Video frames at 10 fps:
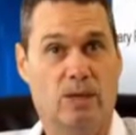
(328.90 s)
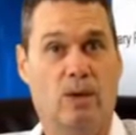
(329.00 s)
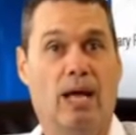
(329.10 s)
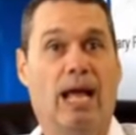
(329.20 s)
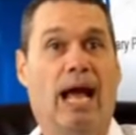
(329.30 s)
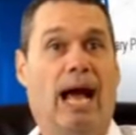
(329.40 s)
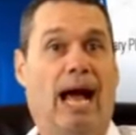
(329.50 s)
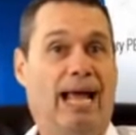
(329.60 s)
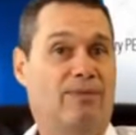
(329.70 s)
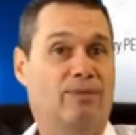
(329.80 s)
Now,
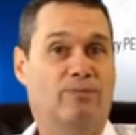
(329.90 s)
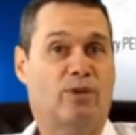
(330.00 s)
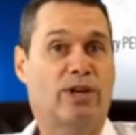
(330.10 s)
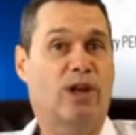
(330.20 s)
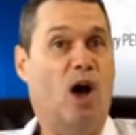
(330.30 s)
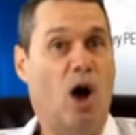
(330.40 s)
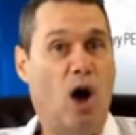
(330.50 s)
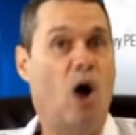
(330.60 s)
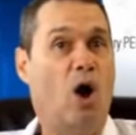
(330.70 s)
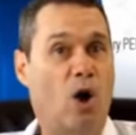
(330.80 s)
I have converted
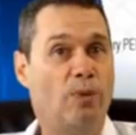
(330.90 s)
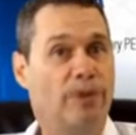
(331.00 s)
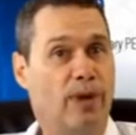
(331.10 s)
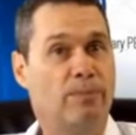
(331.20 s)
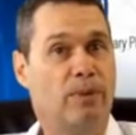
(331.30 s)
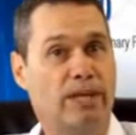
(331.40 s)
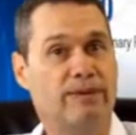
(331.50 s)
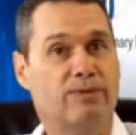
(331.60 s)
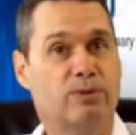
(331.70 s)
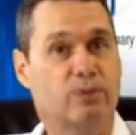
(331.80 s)
all
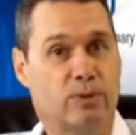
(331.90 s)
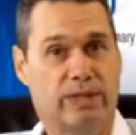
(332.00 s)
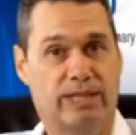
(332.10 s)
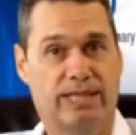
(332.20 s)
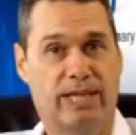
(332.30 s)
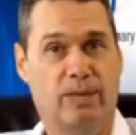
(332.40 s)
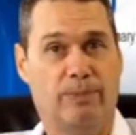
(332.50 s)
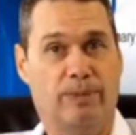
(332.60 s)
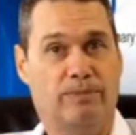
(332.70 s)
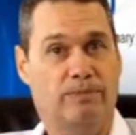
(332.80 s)
non-believers with this
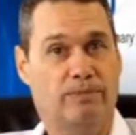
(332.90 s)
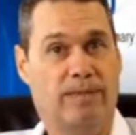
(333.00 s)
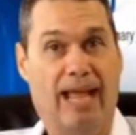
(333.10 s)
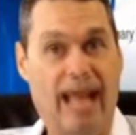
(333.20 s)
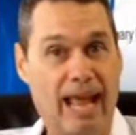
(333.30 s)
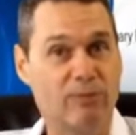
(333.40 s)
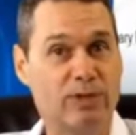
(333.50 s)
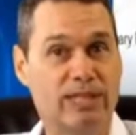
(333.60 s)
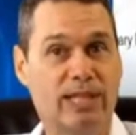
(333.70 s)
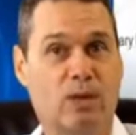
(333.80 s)
therapy.
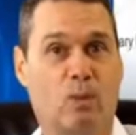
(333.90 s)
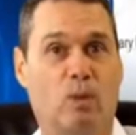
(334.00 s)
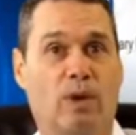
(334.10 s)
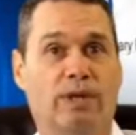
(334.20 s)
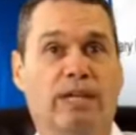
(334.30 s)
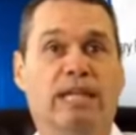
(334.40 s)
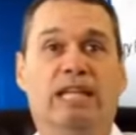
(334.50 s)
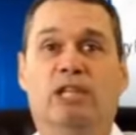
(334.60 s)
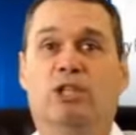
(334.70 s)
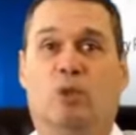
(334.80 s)
Every single one.
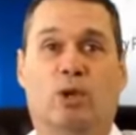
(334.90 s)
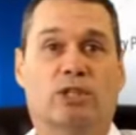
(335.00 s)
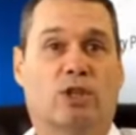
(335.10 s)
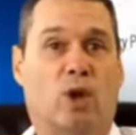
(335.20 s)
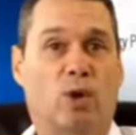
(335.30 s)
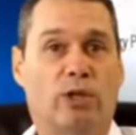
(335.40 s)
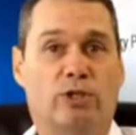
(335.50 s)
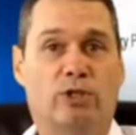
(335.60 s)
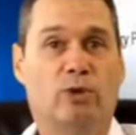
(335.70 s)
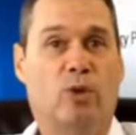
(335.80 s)
So as long
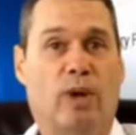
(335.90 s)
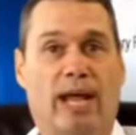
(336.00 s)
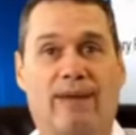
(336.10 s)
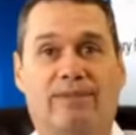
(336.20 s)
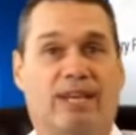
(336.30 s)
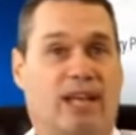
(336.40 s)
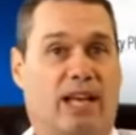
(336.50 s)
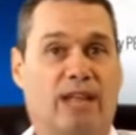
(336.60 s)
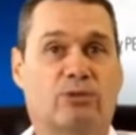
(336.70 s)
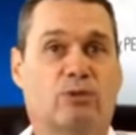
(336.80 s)
as you don't have an
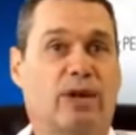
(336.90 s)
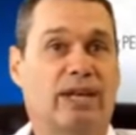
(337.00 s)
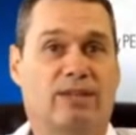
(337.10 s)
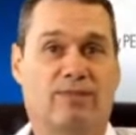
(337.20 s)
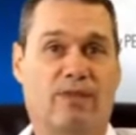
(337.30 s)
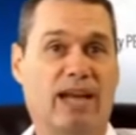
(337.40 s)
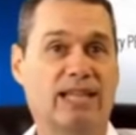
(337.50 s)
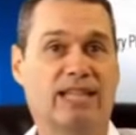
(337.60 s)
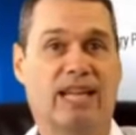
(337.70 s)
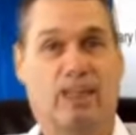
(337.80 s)
electronic
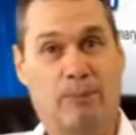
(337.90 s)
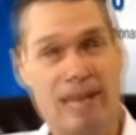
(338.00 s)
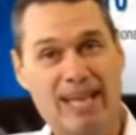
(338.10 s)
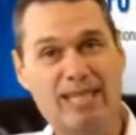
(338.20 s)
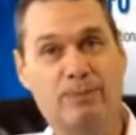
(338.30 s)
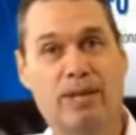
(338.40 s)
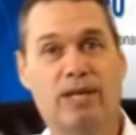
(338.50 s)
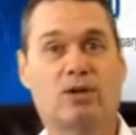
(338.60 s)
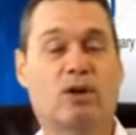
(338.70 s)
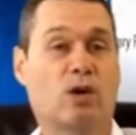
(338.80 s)
device like a
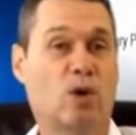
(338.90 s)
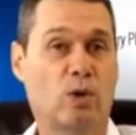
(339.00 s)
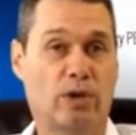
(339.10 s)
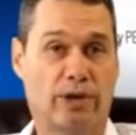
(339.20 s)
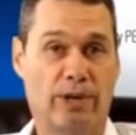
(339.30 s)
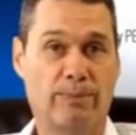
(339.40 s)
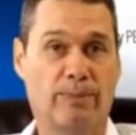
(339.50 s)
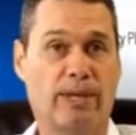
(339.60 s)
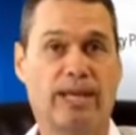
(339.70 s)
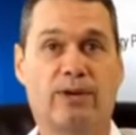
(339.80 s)
pacemaker or a cochlear
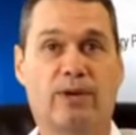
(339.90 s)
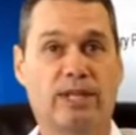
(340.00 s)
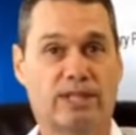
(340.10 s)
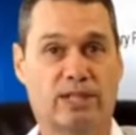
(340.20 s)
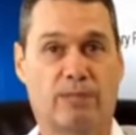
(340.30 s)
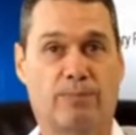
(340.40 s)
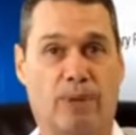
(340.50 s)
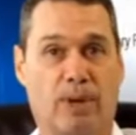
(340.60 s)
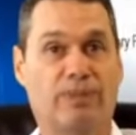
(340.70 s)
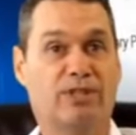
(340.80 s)
implant or insulin
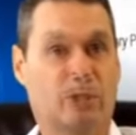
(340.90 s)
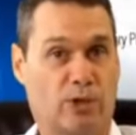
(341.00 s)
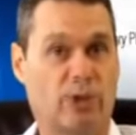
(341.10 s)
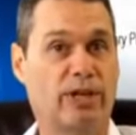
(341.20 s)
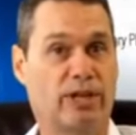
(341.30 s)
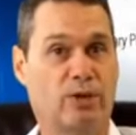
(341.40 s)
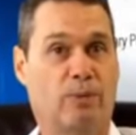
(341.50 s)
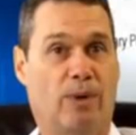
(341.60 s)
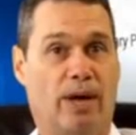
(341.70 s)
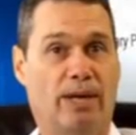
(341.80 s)
pump inserted in
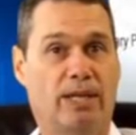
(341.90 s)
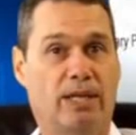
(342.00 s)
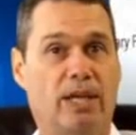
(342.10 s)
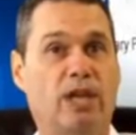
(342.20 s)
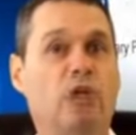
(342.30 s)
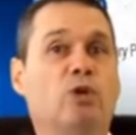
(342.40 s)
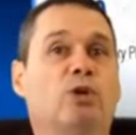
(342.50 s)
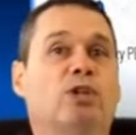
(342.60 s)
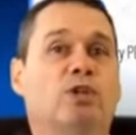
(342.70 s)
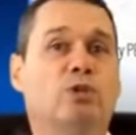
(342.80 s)
your body, you
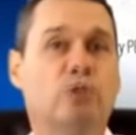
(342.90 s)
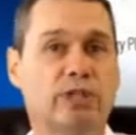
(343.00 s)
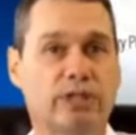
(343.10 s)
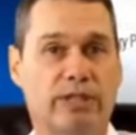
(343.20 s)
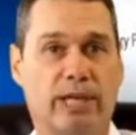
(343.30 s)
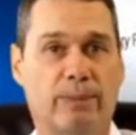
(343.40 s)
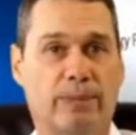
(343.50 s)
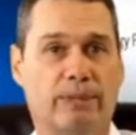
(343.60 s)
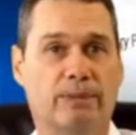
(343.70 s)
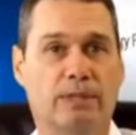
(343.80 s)
can use this
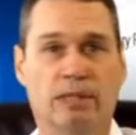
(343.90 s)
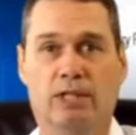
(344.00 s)
therapy.